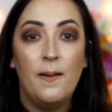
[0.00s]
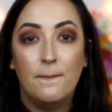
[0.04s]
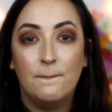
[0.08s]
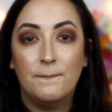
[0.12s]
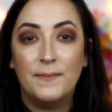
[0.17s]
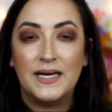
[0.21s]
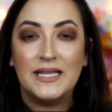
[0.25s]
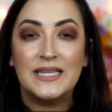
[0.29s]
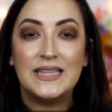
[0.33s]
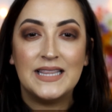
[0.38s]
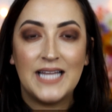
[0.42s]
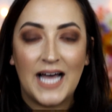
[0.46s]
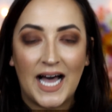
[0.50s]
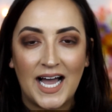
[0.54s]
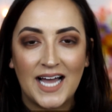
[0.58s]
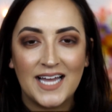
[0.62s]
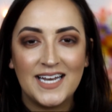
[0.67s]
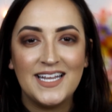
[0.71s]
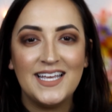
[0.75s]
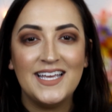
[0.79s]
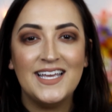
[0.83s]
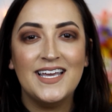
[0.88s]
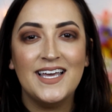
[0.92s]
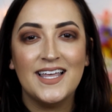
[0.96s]

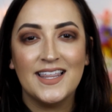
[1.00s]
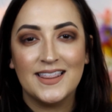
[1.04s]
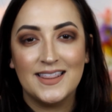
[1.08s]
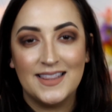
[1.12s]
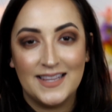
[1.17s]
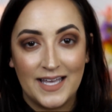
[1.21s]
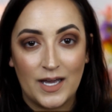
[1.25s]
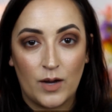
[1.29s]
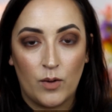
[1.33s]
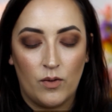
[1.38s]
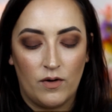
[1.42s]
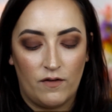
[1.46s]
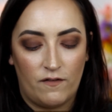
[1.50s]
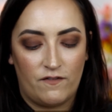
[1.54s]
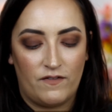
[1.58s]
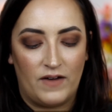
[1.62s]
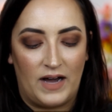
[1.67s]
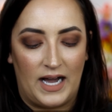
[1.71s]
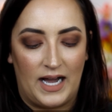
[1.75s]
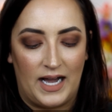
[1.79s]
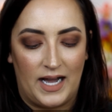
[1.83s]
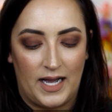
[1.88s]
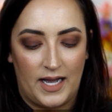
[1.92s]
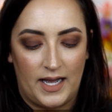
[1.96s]
Milani
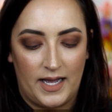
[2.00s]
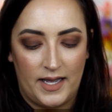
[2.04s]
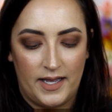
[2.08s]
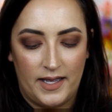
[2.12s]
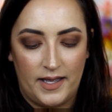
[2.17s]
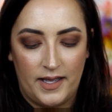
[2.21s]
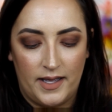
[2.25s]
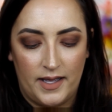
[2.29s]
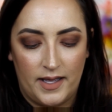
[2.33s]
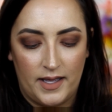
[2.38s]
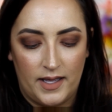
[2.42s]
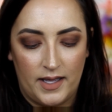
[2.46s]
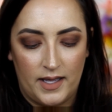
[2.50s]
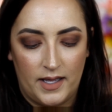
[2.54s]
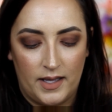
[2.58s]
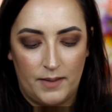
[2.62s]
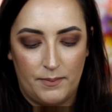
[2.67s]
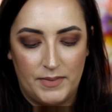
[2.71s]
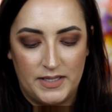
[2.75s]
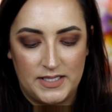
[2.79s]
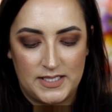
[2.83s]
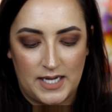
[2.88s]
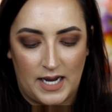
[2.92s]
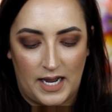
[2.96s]
Liquify
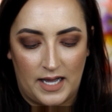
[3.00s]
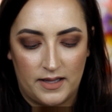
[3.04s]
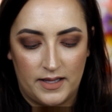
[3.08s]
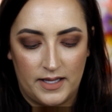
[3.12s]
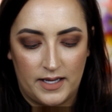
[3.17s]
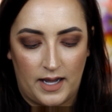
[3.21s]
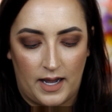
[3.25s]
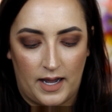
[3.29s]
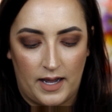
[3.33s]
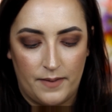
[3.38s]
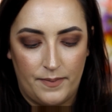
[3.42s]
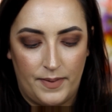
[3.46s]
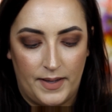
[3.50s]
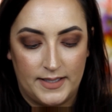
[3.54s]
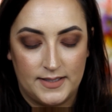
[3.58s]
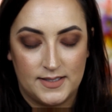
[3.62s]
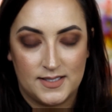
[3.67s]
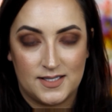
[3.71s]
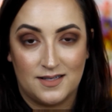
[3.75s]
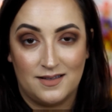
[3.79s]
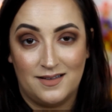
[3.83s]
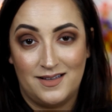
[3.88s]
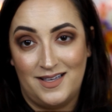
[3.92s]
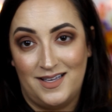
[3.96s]
Metallic Eye
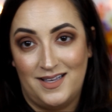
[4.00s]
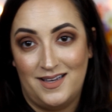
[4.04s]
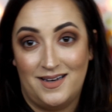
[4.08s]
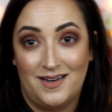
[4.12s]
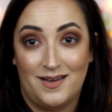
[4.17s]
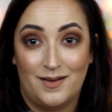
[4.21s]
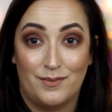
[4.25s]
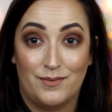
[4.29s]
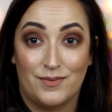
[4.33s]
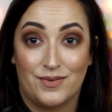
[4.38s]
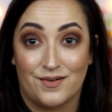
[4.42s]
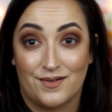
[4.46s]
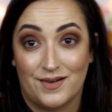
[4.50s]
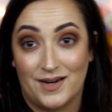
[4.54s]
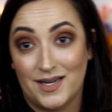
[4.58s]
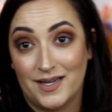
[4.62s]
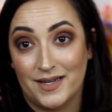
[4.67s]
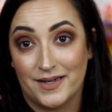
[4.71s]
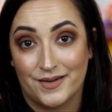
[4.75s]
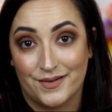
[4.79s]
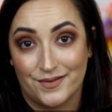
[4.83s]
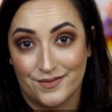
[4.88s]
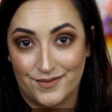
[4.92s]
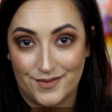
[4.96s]
Pencil in
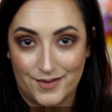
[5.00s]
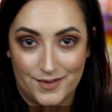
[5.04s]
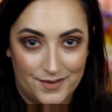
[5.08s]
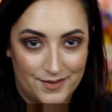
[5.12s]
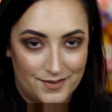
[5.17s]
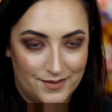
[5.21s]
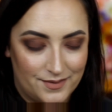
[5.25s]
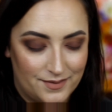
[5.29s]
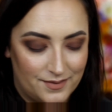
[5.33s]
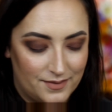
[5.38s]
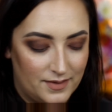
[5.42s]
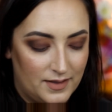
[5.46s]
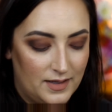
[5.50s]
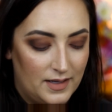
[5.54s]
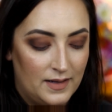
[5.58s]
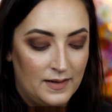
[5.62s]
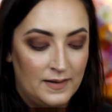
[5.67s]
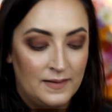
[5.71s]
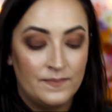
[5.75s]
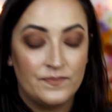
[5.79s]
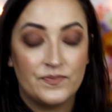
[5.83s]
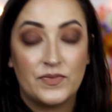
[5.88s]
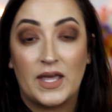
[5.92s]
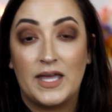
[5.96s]
brown.
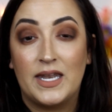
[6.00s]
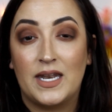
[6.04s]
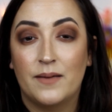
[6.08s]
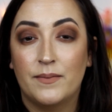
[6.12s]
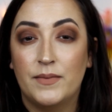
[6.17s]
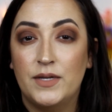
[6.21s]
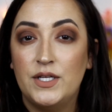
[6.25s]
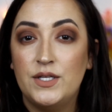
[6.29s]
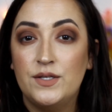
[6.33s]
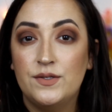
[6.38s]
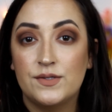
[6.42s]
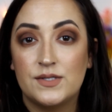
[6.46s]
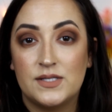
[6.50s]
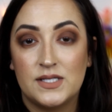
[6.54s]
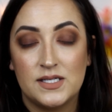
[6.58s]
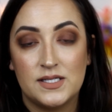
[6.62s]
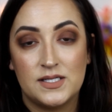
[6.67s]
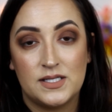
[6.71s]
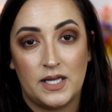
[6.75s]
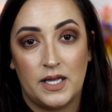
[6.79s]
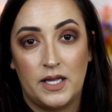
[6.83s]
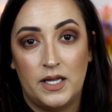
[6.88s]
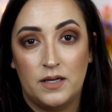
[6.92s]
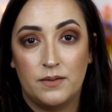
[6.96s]
And I'm going to use
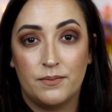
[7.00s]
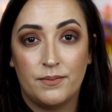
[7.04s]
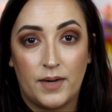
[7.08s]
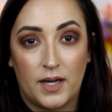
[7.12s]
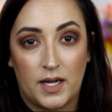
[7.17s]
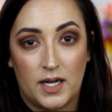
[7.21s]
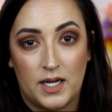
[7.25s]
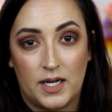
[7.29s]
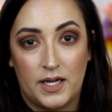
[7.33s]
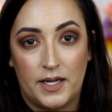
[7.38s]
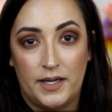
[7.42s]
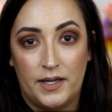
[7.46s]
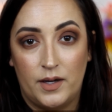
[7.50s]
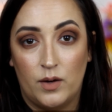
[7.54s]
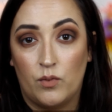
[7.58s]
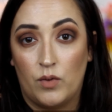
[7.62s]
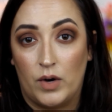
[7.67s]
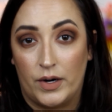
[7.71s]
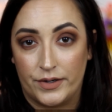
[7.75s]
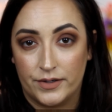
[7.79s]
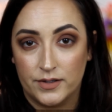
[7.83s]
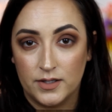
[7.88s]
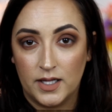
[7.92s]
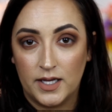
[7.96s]
this in my
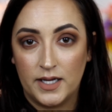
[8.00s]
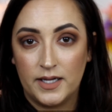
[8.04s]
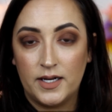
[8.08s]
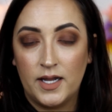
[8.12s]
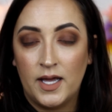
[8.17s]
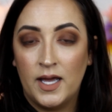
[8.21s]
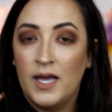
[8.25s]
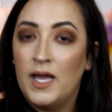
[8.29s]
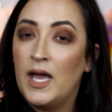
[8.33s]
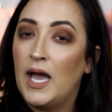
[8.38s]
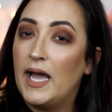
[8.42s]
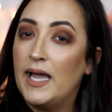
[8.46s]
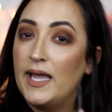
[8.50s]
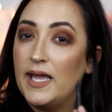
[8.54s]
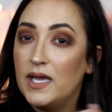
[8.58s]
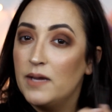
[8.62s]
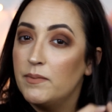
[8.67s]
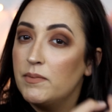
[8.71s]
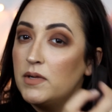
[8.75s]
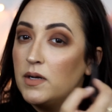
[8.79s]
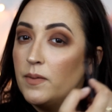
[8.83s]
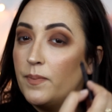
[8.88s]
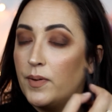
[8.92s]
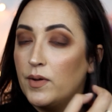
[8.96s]
waterline. I
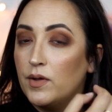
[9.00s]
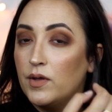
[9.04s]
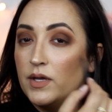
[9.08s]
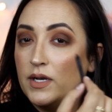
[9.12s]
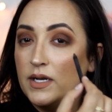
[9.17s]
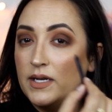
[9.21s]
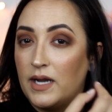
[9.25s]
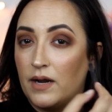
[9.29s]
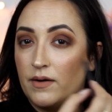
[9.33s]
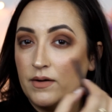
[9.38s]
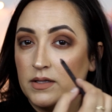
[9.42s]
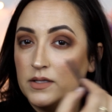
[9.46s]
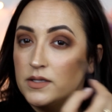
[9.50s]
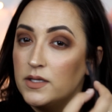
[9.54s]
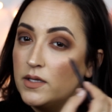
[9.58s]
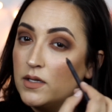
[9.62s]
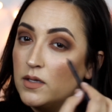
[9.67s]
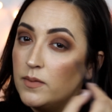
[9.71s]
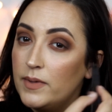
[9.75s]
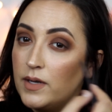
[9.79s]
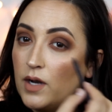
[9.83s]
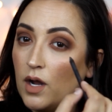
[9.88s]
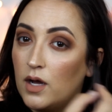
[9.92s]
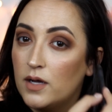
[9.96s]
am going to pull it down a
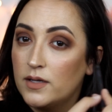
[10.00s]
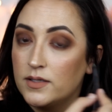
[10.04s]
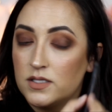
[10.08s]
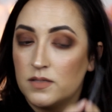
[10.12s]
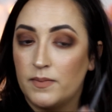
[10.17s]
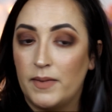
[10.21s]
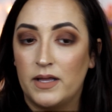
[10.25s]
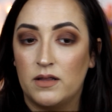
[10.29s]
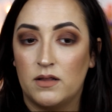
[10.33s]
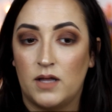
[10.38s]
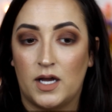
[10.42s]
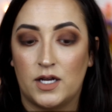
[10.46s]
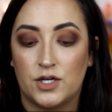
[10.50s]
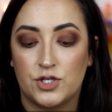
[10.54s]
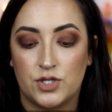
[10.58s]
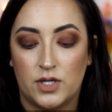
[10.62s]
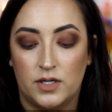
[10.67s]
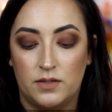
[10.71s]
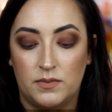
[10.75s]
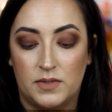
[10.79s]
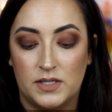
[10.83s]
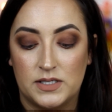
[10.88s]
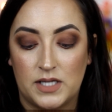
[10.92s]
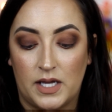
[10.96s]
little bit onto my lash
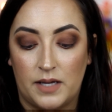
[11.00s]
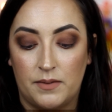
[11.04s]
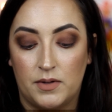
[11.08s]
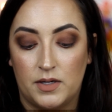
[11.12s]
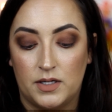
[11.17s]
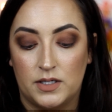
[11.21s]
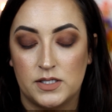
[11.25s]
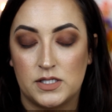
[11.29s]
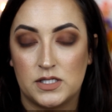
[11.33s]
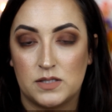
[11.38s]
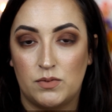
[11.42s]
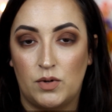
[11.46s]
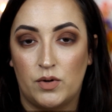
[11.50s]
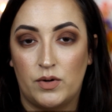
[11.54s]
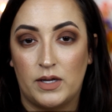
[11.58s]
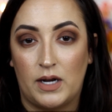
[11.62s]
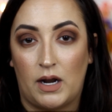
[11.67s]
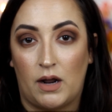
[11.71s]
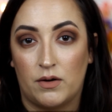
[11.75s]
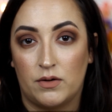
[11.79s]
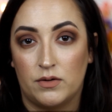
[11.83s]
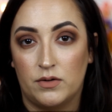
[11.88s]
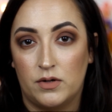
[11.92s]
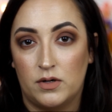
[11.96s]
line because I'm going to smoke it
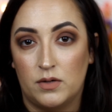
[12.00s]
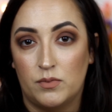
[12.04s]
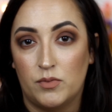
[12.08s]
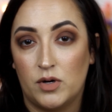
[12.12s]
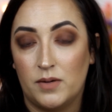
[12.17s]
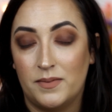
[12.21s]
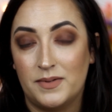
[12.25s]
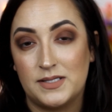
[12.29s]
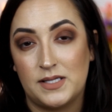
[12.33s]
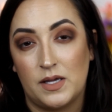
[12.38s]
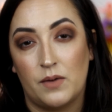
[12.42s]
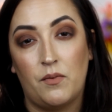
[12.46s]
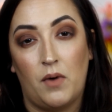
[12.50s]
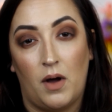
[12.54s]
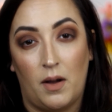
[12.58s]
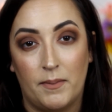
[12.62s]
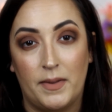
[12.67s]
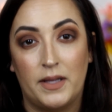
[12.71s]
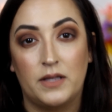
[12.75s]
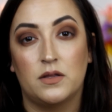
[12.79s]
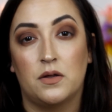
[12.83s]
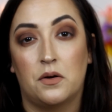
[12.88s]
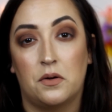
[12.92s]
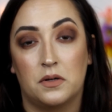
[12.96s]
out a little more because I want
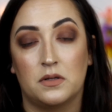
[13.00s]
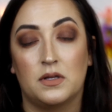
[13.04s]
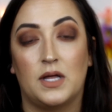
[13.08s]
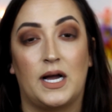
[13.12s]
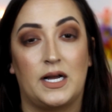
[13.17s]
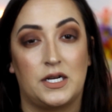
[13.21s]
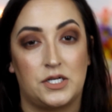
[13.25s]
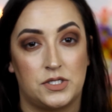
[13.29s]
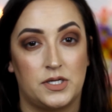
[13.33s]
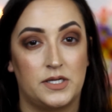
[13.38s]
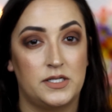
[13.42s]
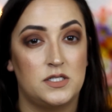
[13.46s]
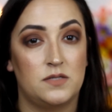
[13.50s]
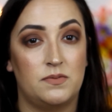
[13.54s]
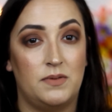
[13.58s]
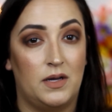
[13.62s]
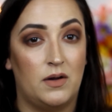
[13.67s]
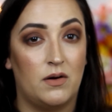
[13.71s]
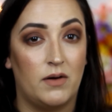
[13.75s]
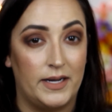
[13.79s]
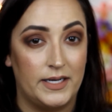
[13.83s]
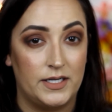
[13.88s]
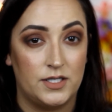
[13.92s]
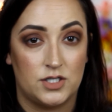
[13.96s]
my lower lash line to be
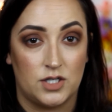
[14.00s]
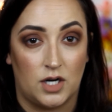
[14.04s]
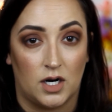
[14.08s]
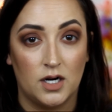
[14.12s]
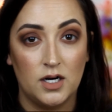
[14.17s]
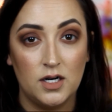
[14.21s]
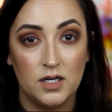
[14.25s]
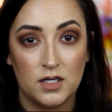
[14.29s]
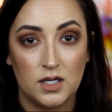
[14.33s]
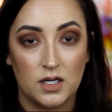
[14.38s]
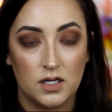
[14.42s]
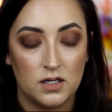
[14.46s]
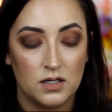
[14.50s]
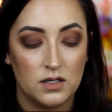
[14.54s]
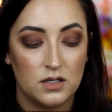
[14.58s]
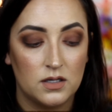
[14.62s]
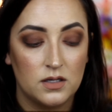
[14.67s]
quite dark.